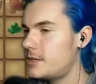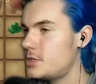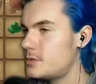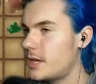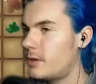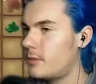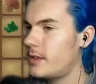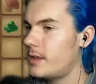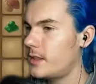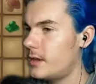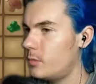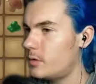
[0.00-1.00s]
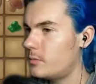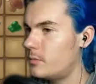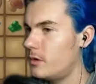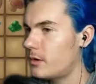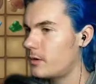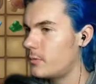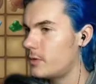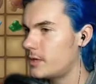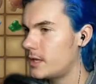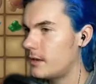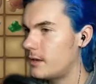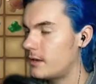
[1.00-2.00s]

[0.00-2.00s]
tell me that it wouldn't work when it did?